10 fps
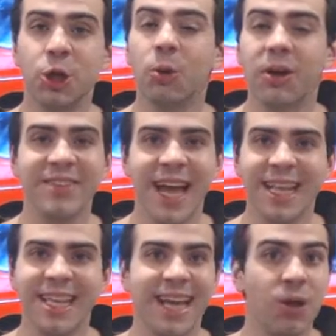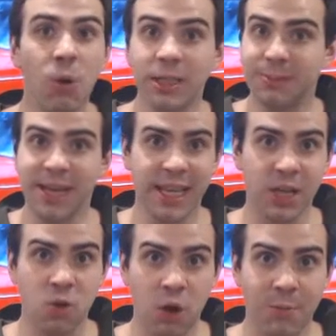joke of 99 always being
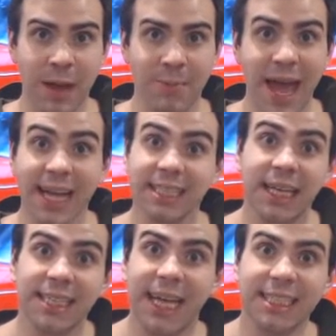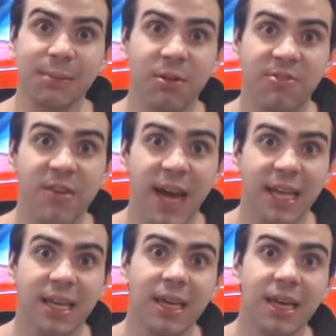ignored by Max has had some
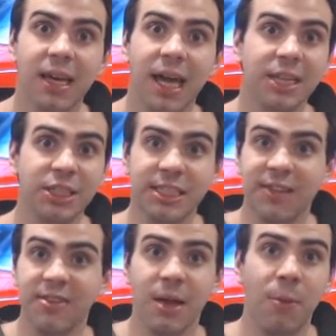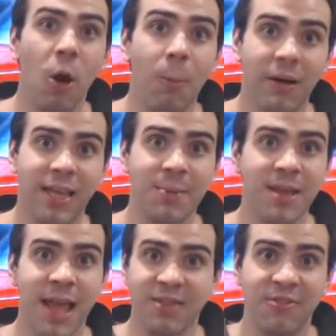effect, and she's given up hope on him
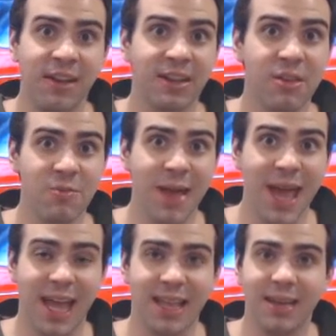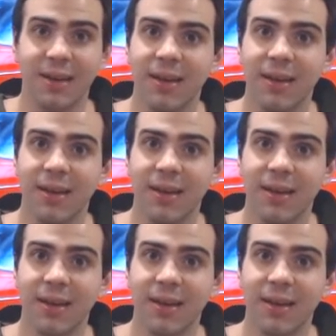and had to find another man.